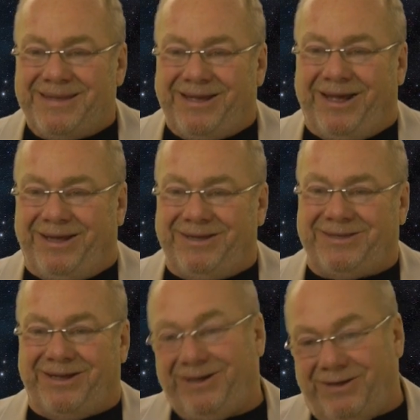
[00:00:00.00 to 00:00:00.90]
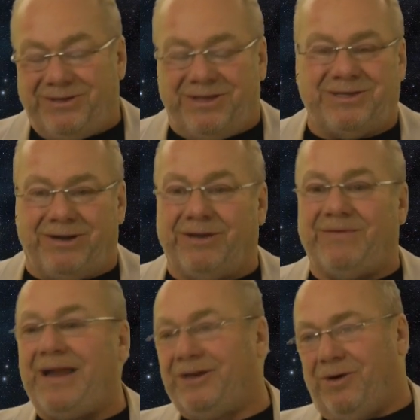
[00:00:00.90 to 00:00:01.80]
And there's a lot of
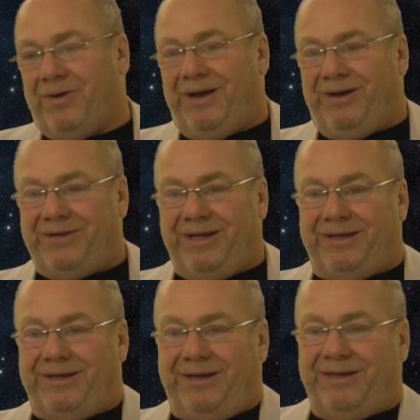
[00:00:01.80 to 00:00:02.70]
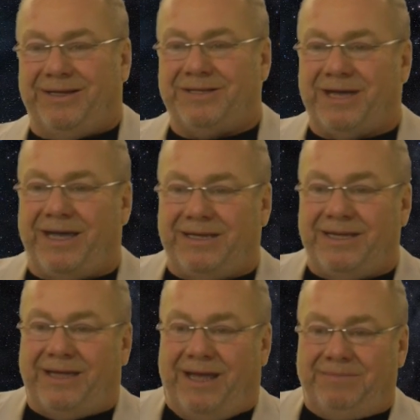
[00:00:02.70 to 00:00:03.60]
allegory, I think, contained
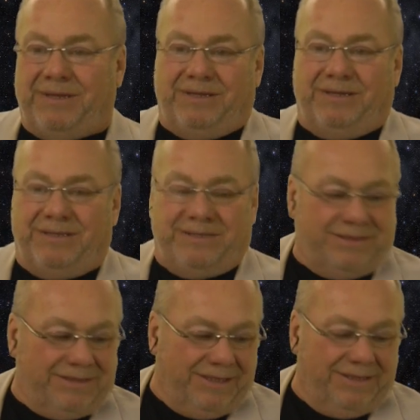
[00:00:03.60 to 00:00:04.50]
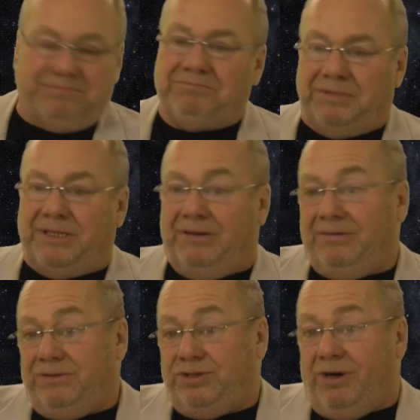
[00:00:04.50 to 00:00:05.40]
in that, because
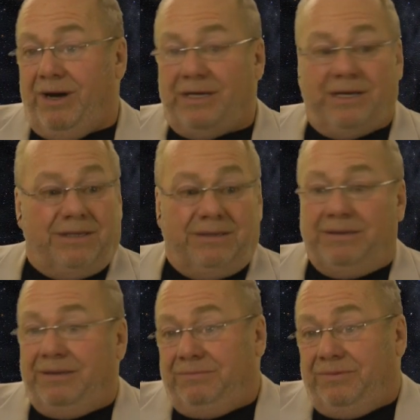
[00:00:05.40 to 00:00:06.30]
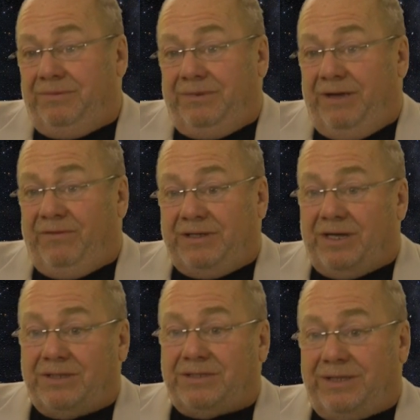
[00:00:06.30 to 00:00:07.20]
China, if it
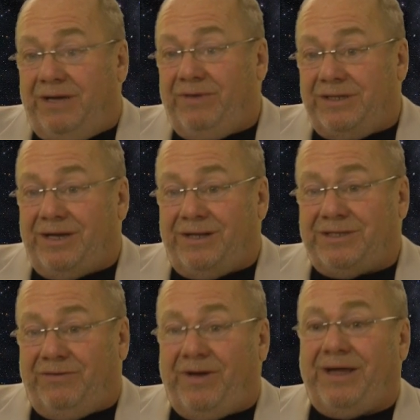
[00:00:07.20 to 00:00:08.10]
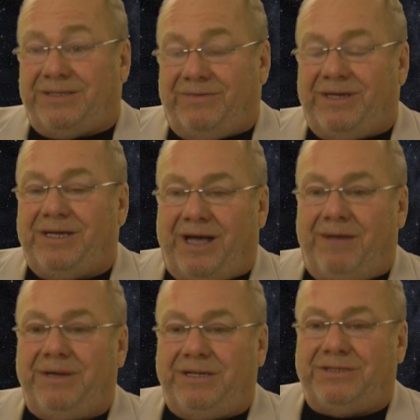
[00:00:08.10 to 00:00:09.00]
does effectively
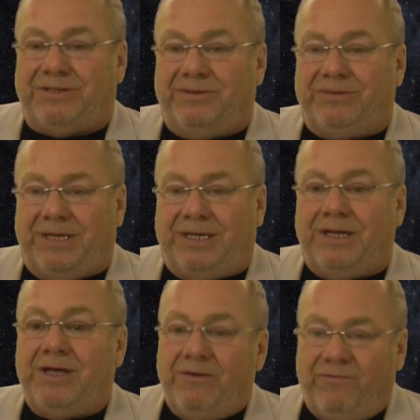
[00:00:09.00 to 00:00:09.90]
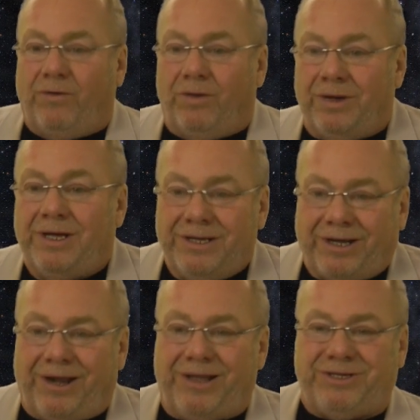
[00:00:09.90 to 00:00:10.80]
come into the full
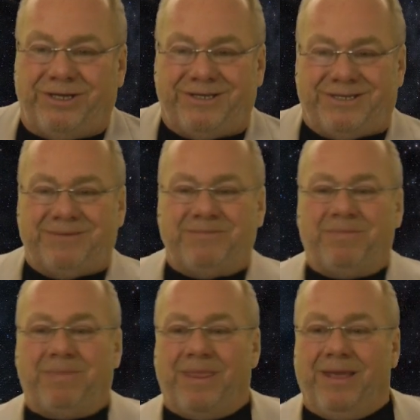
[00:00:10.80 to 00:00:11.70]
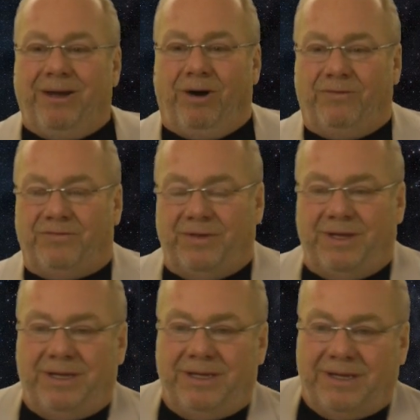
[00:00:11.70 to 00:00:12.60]
clutches of
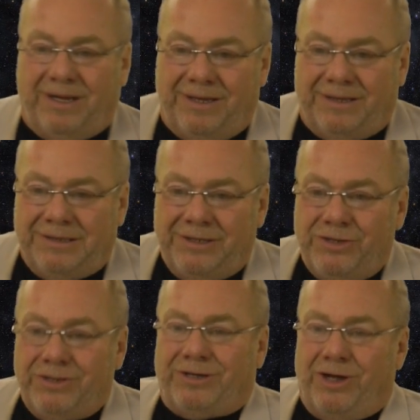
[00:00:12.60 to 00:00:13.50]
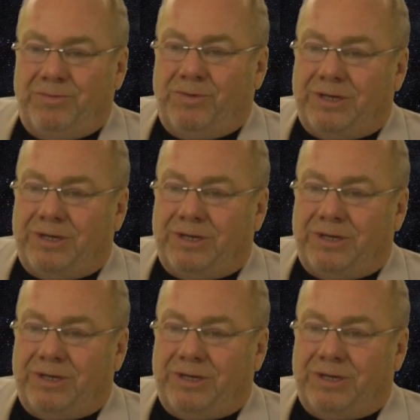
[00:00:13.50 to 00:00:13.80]
the global